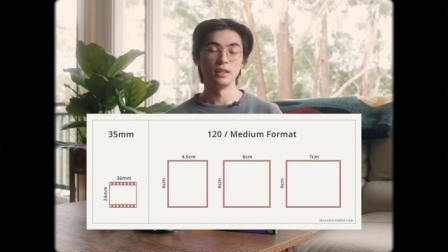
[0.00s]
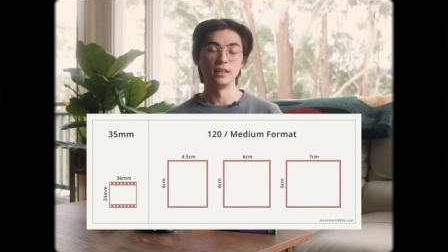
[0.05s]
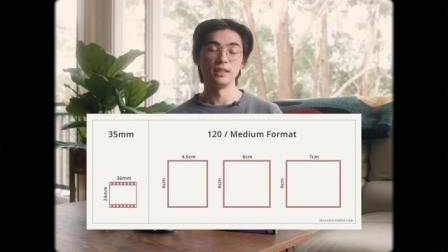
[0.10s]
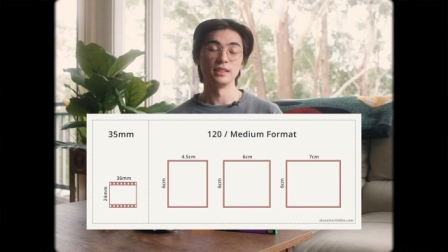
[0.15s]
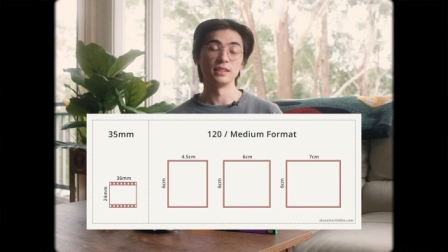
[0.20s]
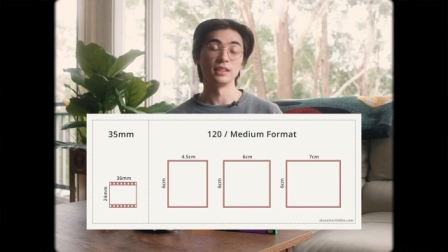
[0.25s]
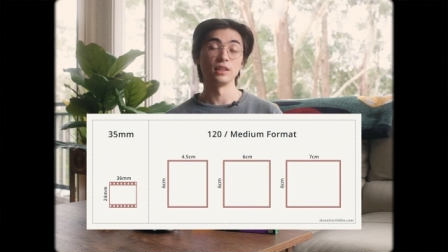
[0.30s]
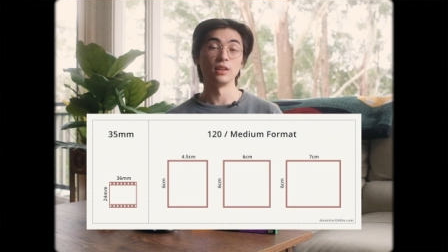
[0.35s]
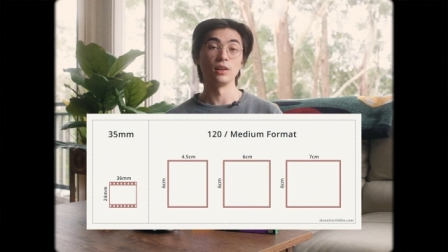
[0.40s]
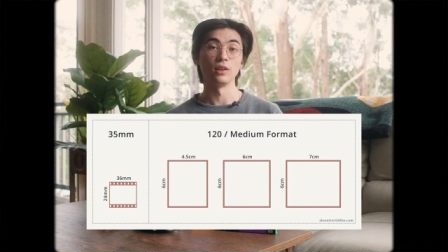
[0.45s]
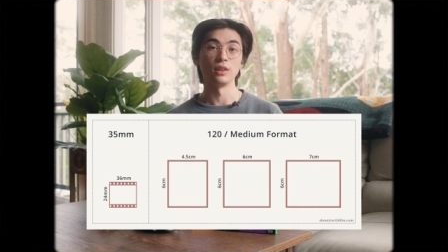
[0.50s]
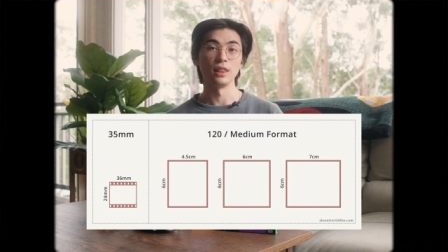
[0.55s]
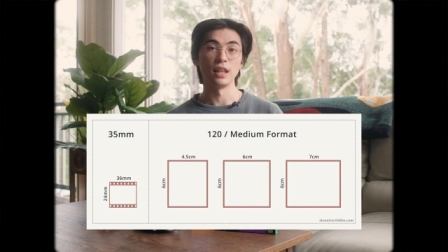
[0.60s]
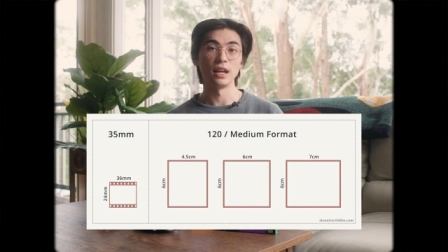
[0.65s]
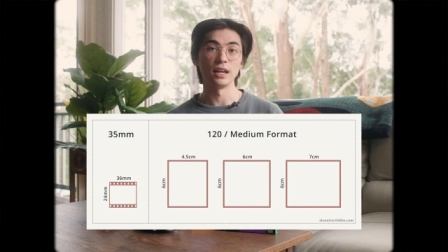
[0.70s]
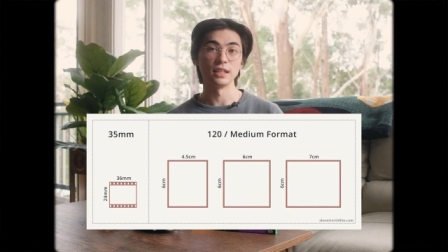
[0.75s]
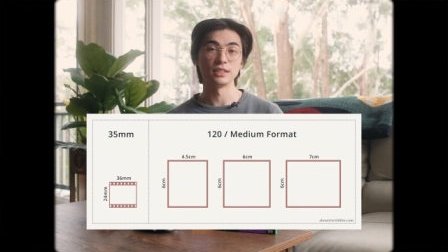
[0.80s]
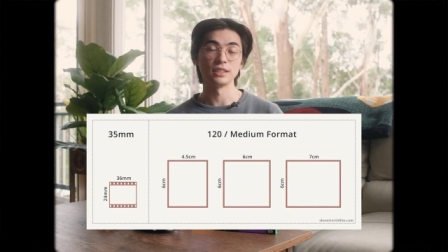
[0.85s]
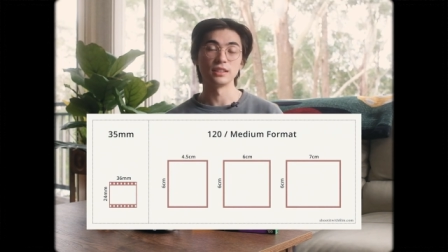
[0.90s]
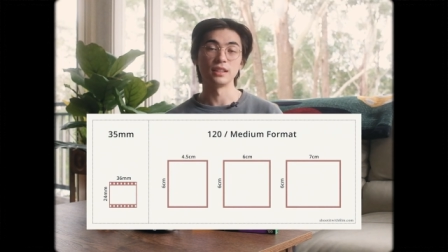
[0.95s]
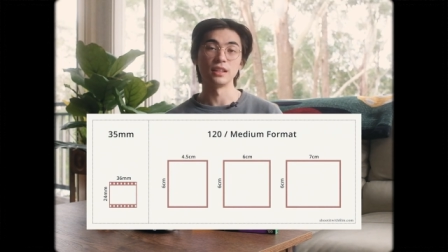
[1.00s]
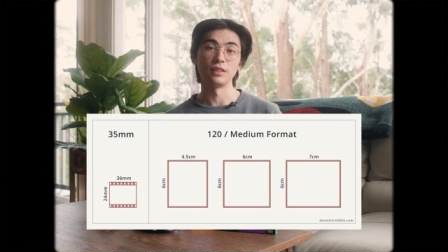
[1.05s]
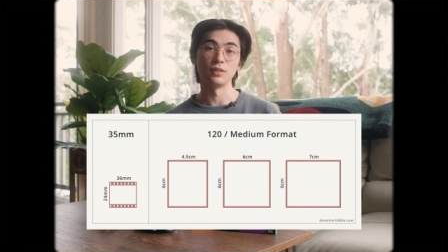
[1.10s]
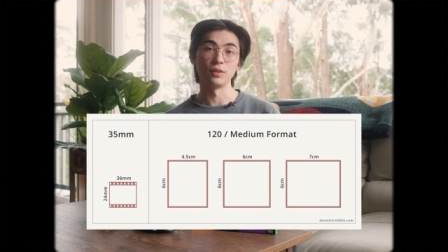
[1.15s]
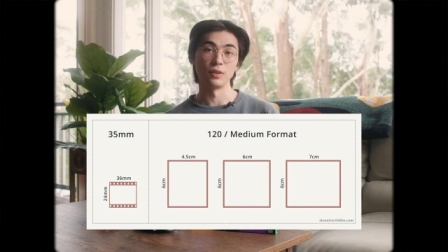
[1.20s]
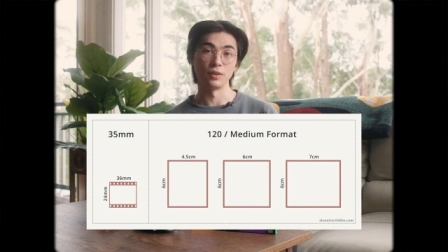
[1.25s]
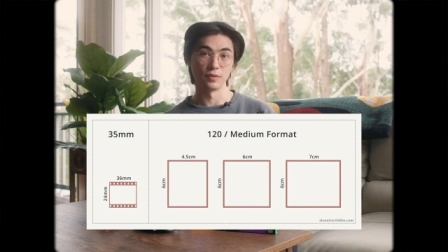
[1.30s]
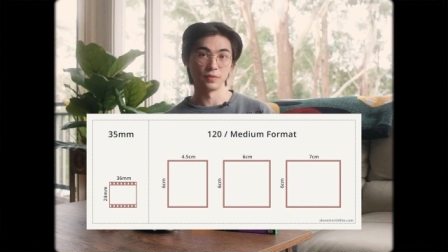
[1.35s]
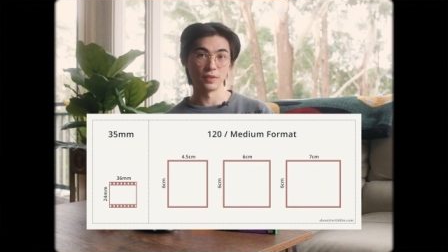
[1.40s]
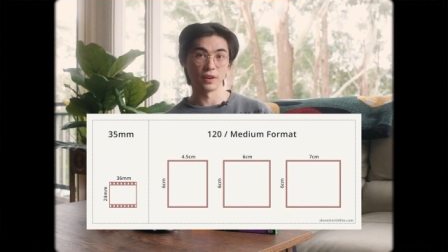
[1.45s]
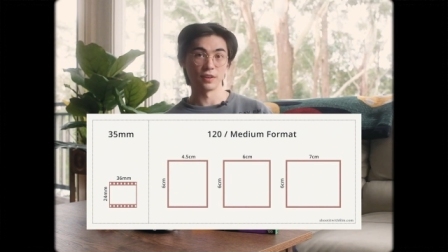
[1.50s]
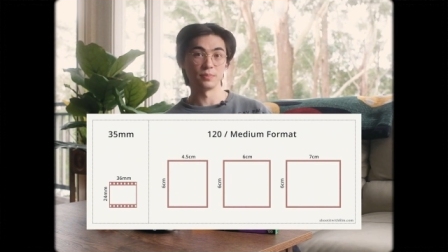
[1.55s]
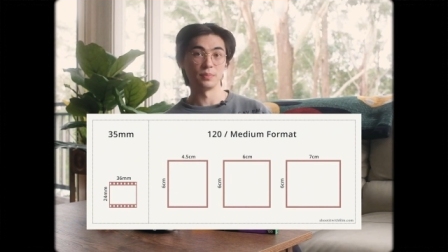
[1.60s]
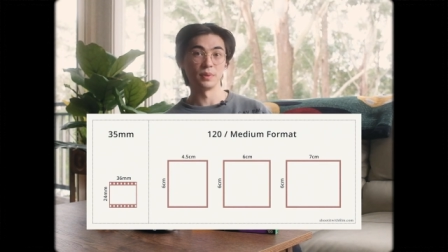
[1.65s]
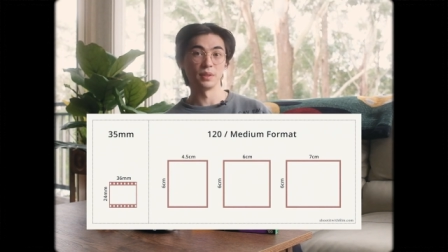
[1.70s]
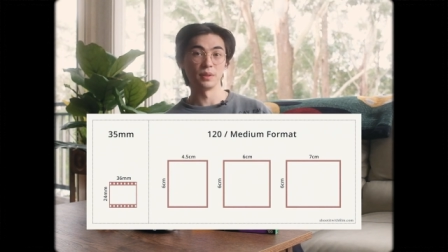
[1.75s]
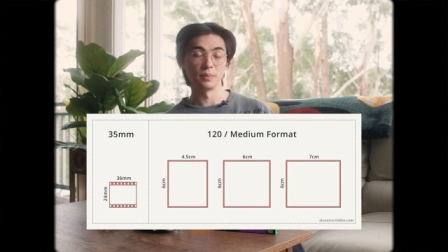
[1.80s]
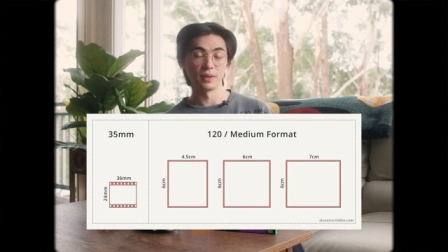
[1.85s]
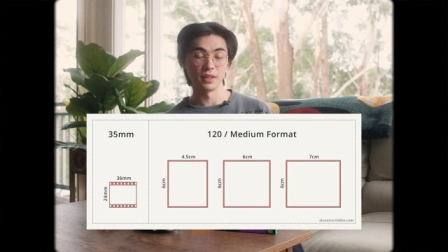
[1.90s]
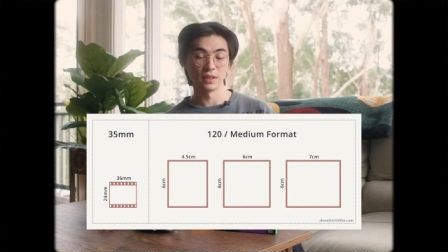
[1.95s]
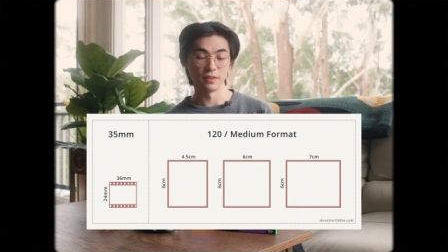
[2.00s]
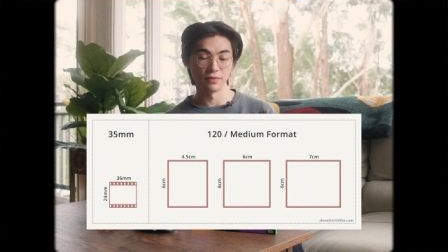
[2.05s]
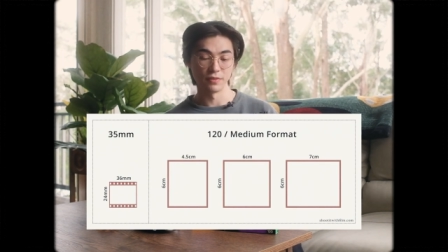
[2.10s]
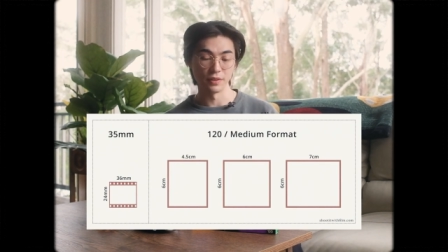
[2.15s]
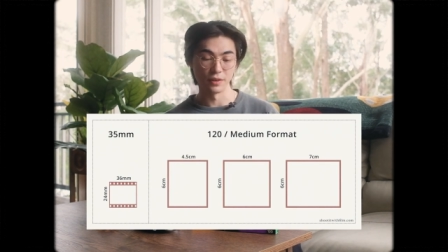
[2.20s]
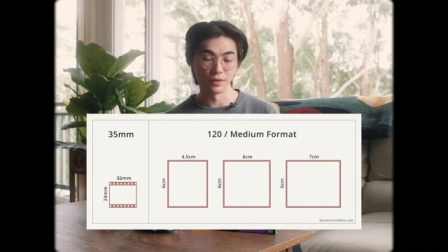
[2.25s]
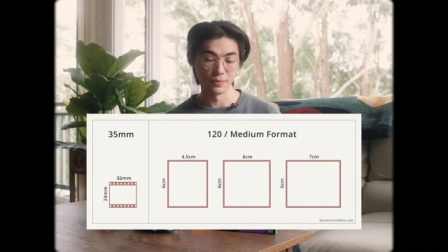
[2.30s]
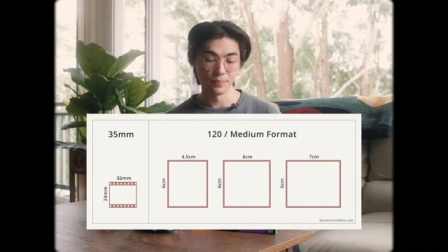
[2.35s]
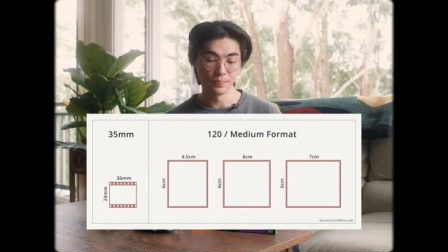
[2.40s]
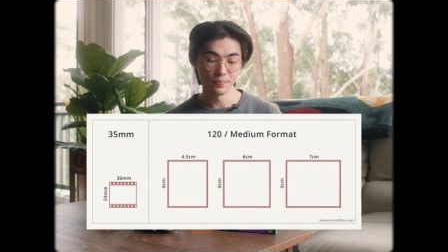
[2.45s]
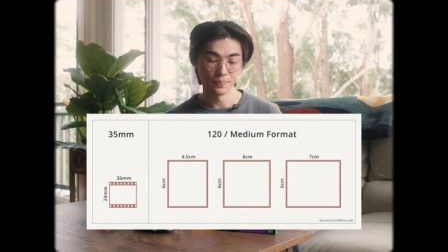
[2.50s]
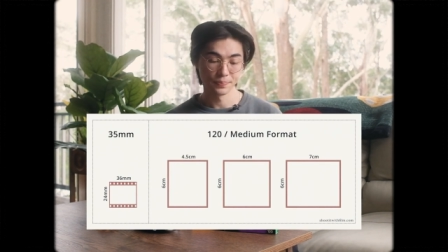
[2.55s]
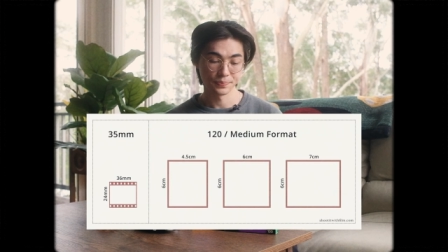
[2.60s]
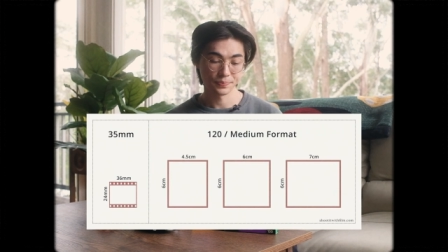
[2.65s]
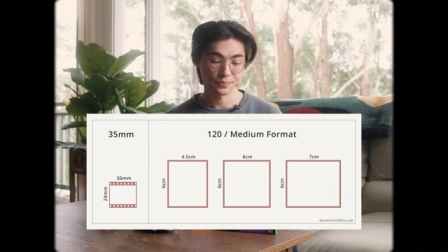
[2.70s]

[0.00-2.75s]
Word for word: is a lot larger than 35mm film,